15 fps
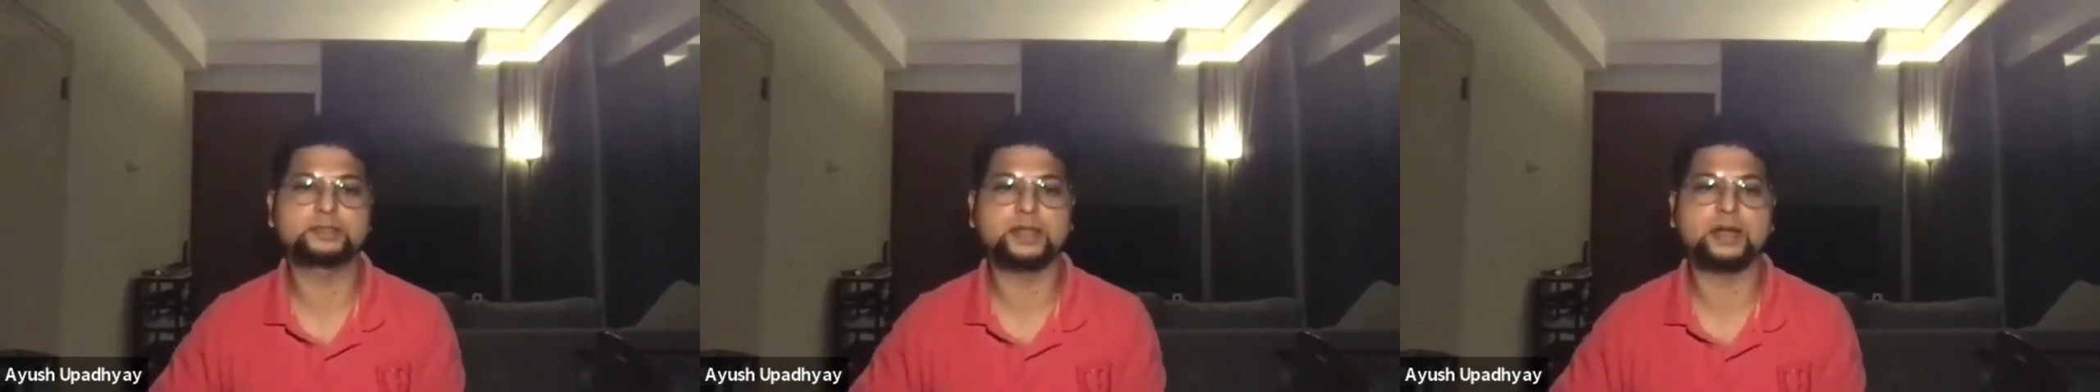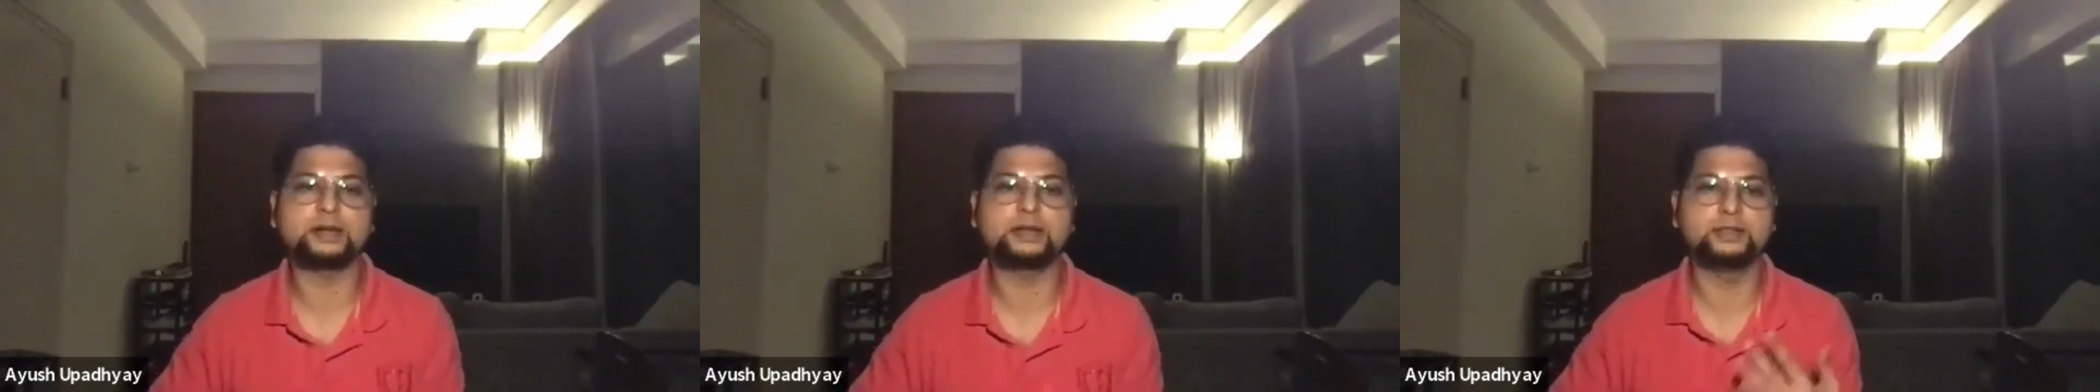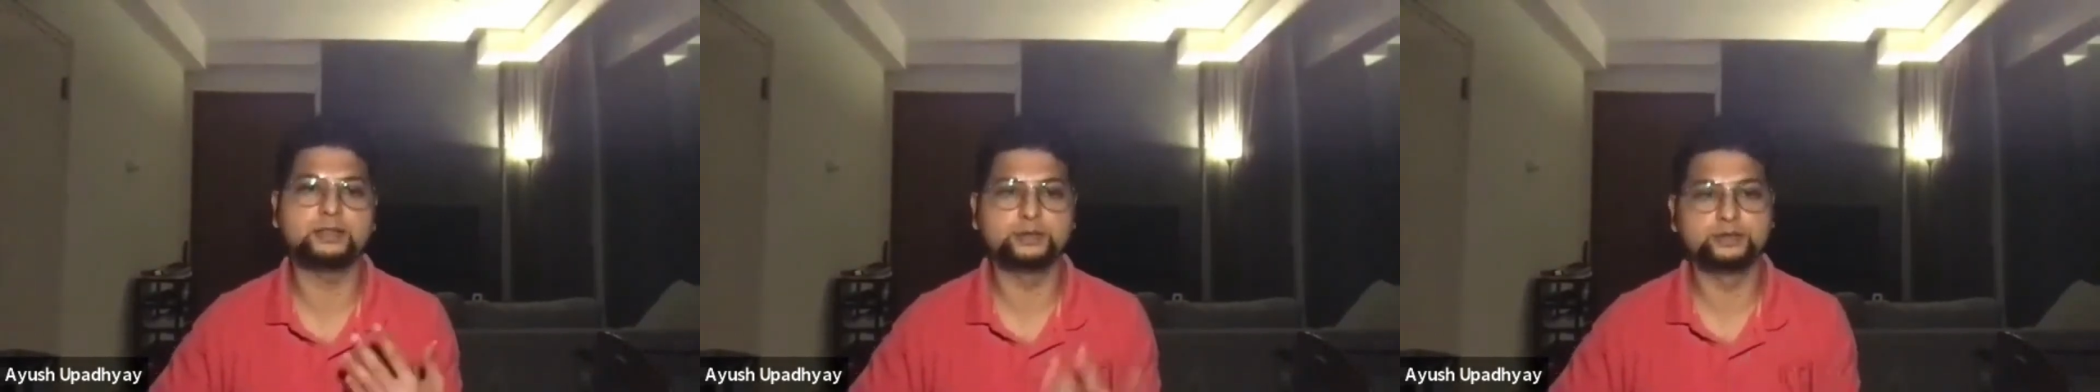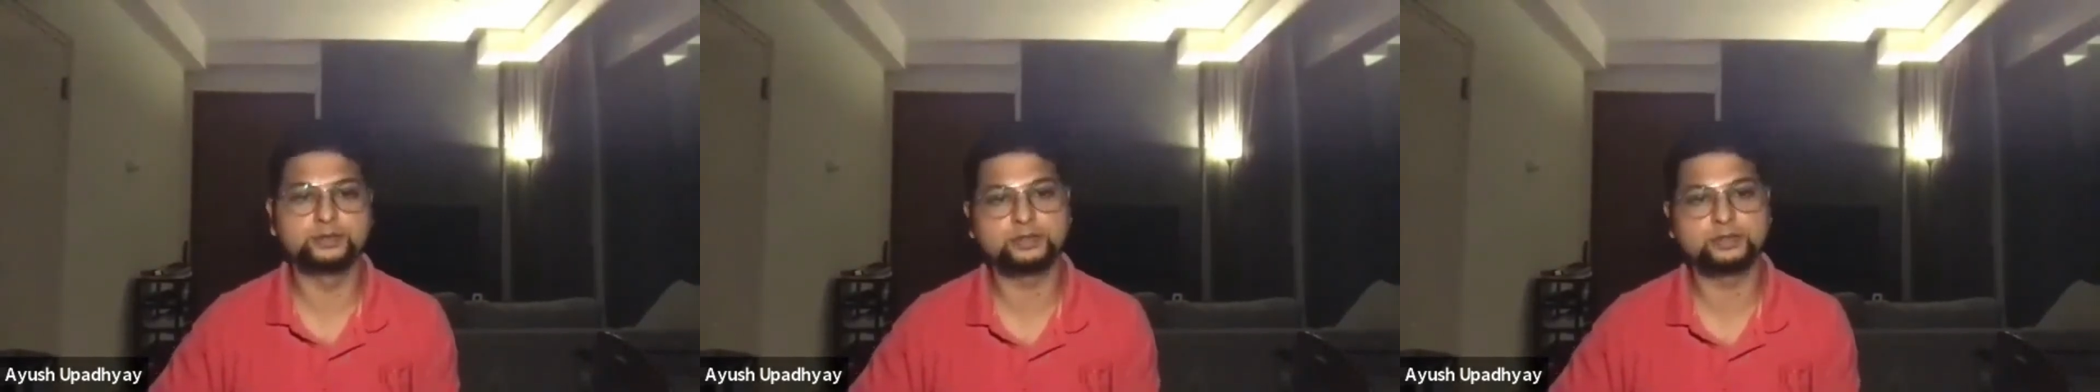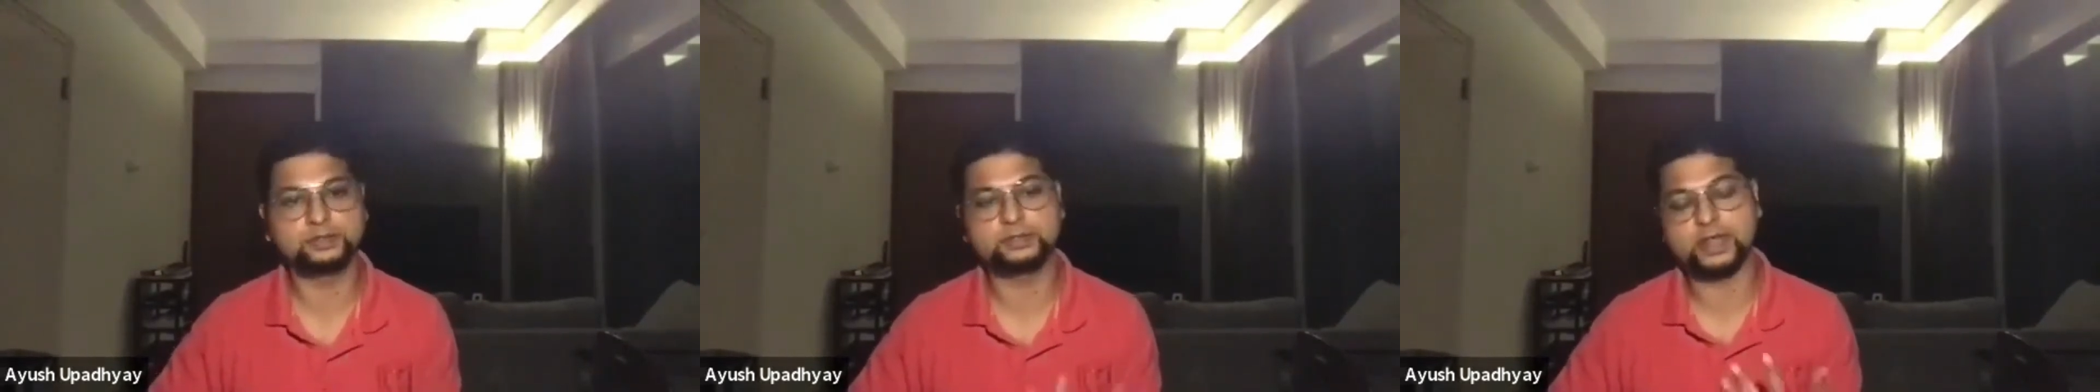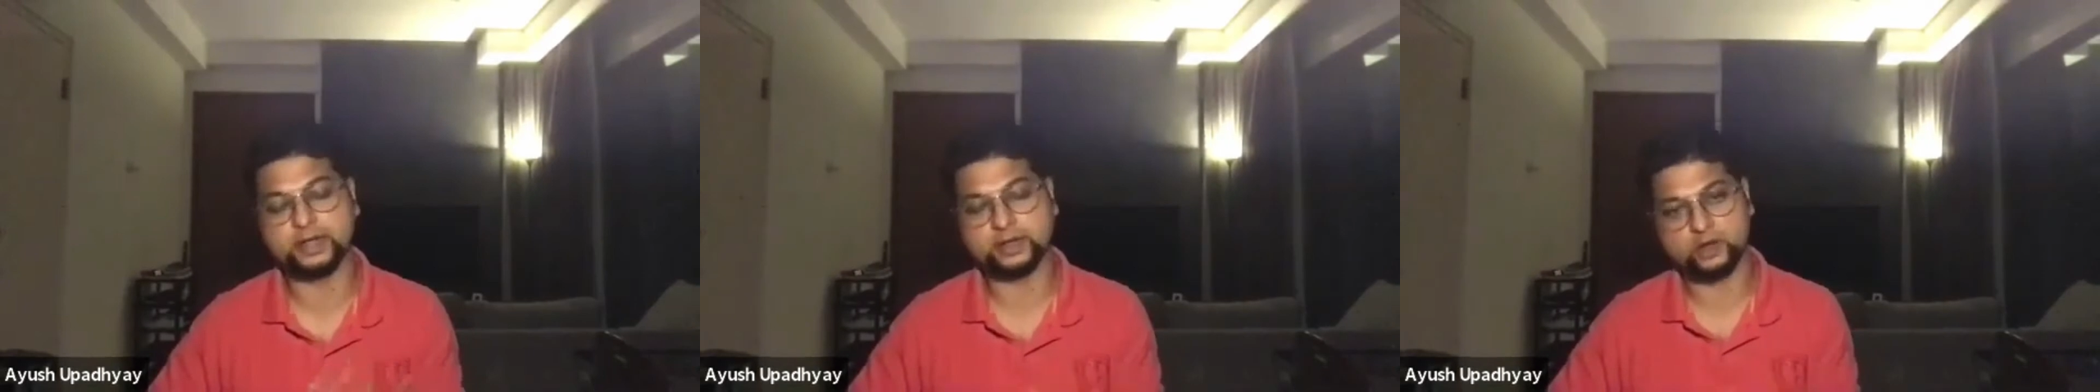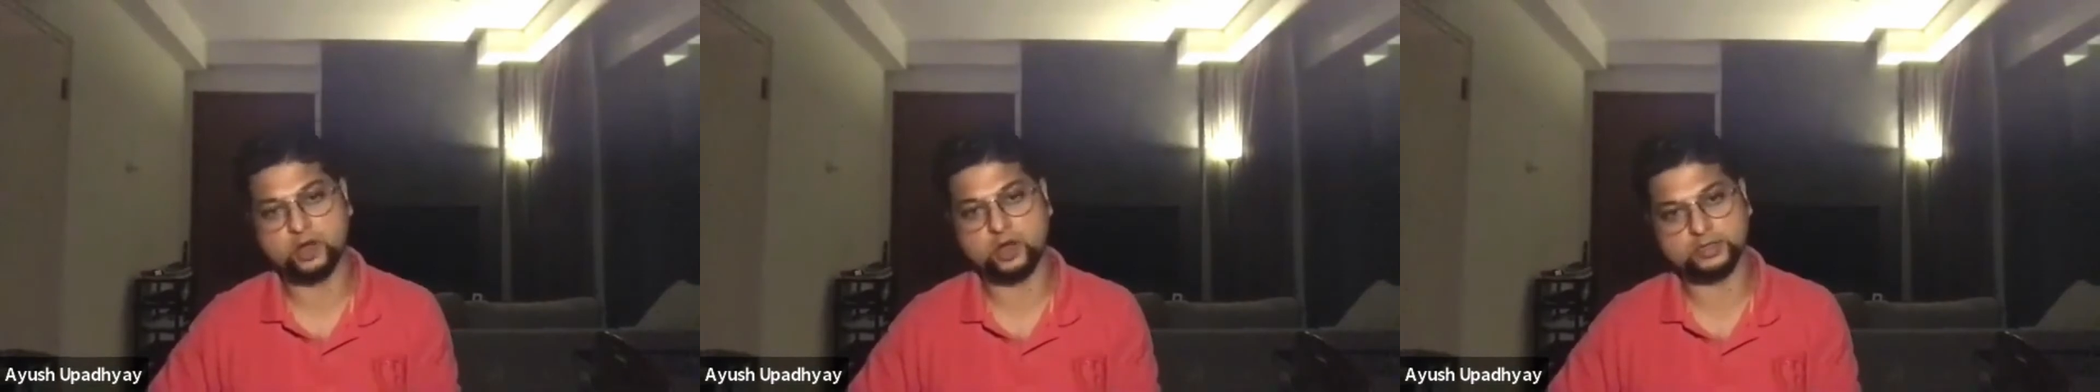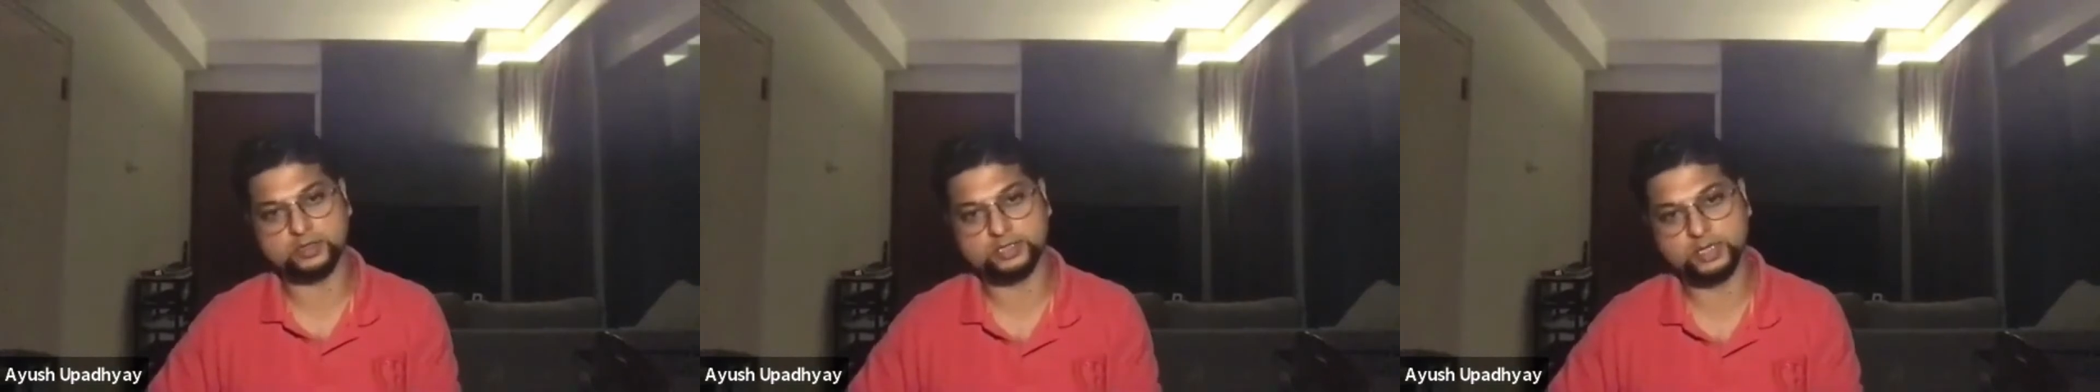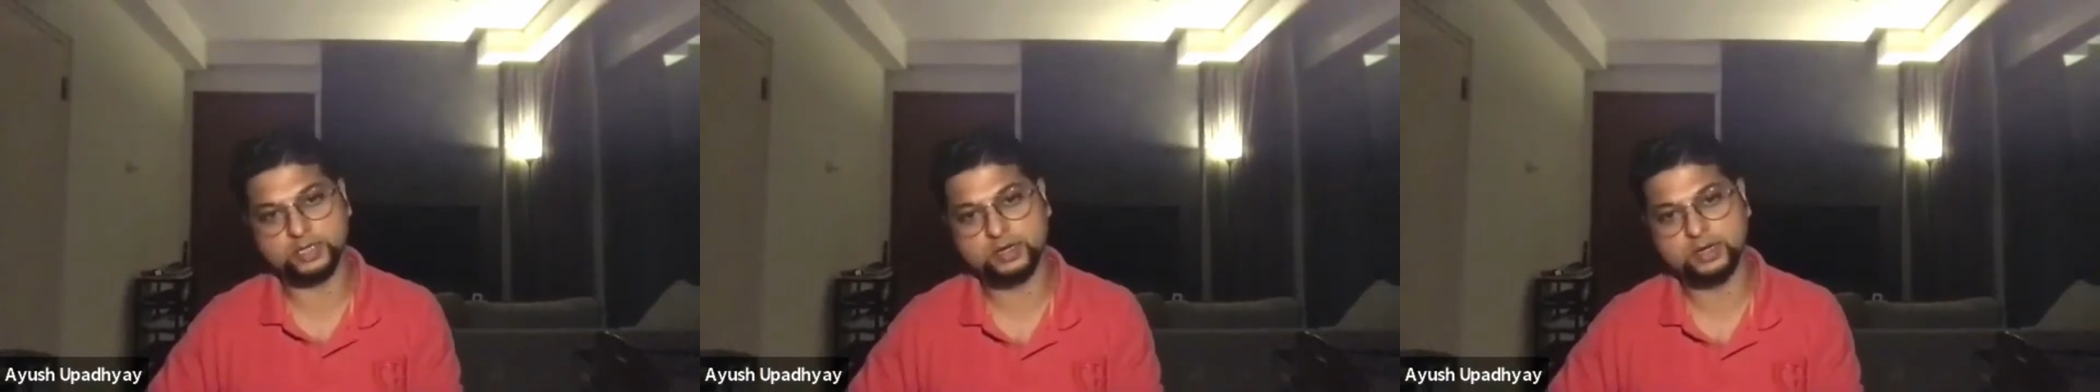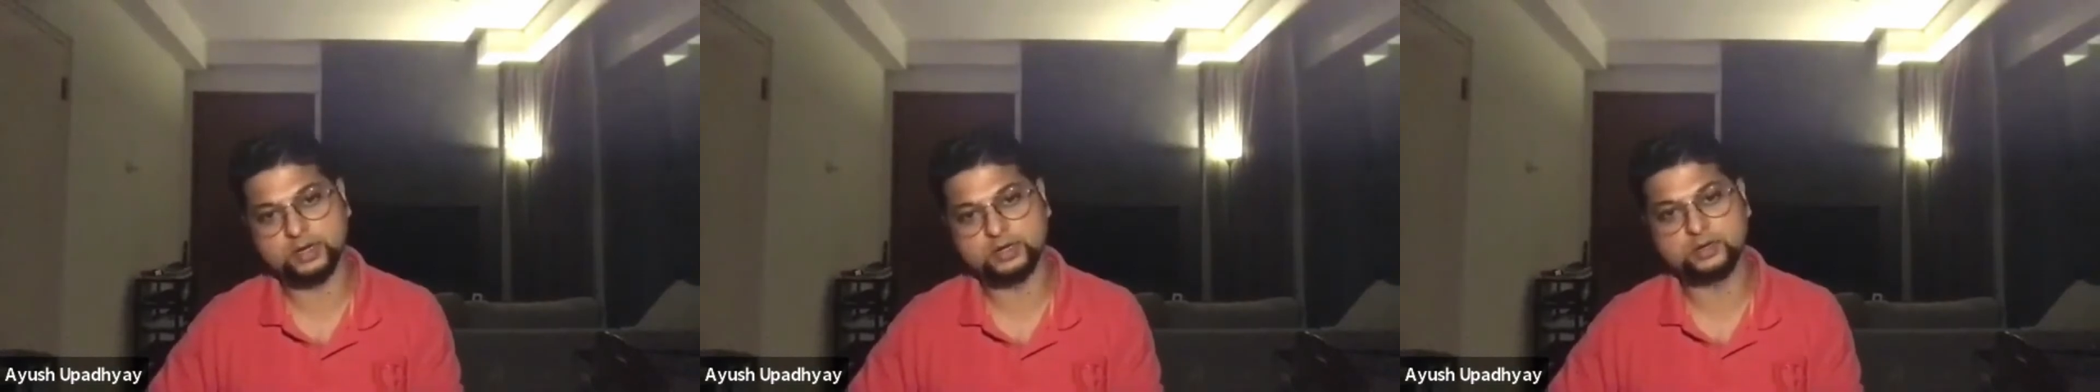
that use technology